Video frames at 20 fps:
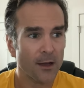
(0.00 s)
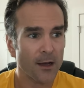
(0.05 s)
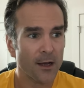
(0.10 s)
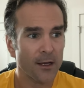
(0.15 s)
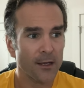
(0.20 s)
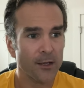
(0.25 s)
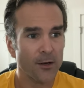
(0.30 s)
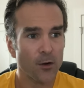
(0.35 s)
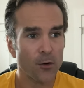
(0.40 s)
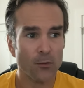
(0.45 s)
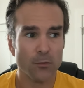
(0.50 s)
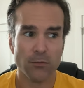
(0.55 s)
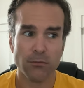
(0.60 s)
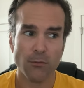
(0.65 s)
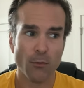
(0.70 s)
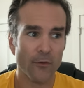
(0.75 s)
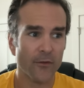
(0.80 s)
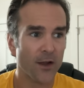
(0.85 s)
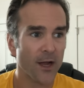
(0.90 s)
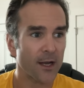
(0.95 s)
You know,
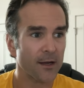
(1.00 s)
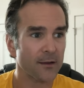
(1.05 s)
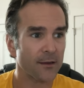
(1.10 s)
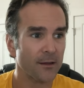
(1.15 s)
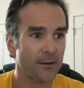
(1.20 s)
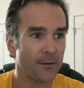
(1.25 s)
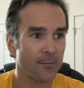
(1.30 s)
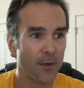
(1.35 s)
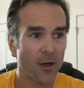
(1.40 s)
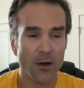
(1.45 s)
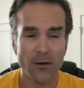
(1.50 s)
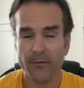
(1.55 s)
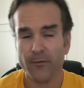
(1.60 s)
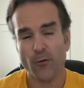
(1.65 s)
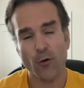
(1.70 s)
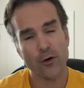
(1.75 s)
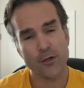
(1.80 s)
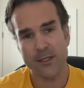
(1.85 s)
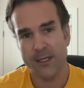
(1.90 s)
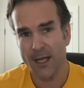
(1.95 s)
we've got the mail, of
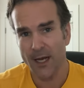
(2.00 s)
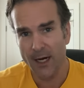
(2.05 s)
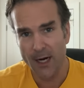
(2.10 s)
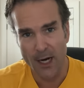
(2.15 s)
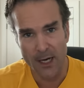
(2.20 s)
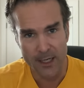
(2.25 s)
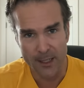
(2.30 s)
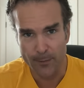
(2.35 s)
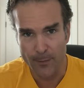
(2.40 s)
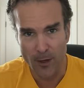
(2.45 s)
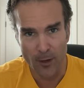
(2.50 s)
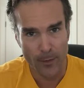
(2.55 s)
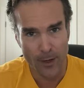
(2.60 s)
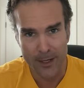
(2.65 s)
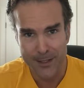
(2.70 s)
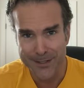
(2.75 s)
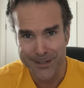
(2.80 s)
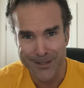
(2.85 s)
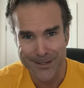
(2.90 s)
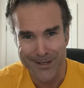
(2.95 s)
course, the iconic
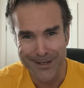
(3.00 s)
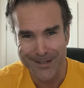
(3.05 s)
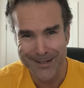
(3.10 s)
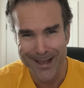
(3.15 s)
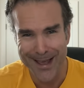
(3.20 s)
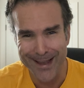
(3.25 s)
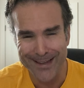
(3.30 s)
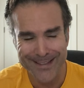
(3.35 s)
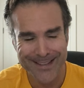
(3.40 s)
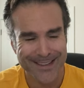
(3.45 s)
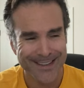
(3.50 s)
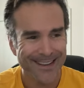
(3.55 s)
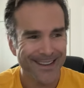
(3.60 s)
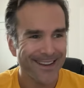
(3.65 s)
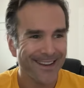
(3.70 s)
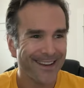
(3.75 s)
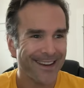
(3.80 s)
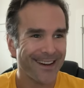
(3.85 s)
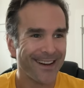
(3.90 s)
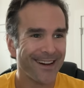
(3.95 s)
mailbox that says Kent.
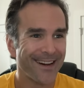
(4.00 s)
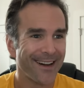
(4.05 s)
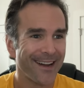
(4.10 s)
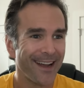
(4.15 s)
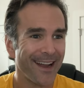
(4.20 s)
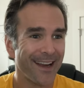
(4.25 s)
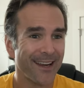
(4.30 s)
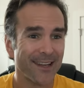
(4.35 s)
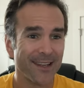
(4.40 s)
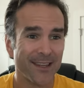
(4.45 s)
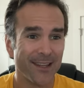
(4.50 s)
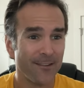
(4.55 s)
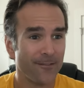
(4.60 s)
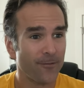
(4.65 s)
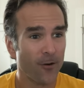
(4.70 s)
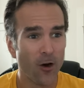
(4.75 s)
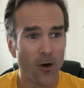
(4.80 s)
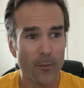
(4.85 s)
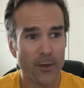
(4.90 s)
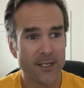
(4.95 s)
And the
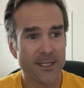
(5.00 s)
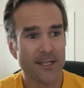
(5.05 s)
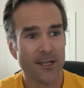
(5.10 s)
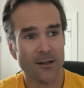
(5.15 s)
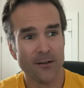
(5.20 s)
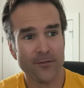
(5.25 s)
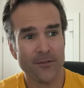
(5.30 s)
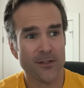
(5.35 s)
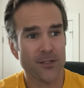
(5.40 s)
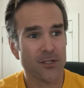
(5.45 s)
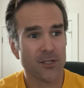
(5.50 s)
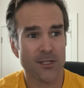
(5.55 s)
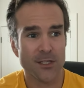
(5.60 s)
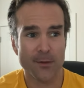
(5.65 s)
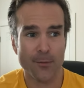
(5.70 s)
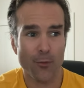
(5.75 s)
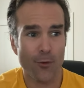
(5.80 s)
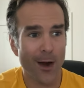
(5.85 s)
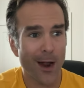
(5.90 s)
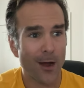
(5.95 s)
farm itself is just a
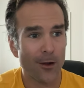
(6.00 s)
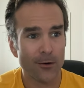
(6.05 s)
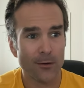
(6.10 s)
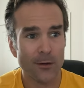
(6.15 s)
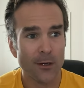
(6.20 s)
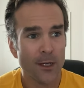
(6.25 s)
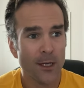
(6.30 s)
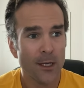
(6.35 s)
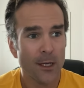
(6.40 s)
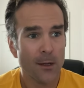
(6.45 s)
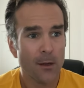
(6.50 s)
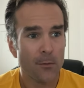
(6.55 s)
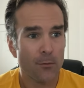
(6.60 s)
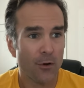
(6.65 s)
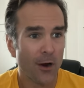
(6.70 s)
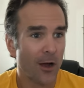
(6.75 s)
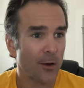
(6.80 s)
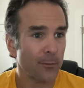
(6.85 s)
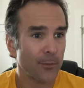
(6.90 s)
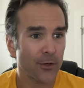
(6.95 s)
brown
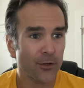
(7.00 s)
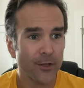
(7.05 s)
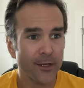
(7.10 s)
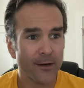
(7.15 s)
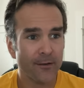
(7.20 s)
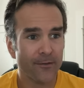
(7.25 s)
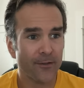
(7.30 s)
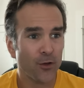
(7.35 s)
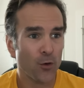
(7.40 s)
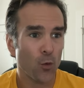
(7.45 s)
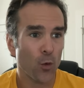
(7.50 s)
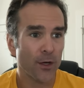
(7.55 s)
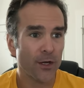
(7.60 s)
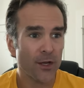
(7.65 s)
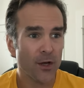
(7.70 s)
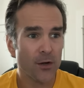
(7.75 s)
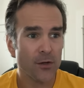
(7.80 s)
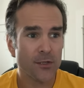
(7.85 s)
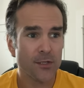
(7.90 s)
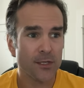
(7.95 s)
building, a few
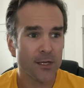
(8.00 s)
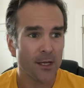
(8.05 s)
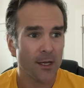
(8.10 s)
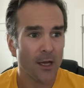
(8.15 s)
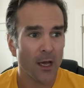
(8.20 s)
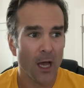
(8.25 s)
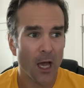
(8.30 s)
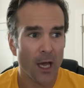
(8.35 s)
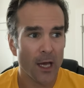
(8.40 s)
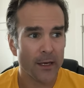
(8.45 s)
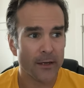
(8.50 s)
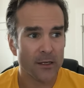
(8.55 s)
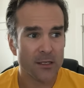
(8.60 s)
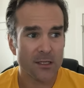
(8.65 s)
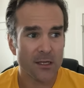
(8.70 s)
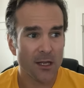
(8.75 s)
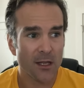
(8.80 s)
windows, and it's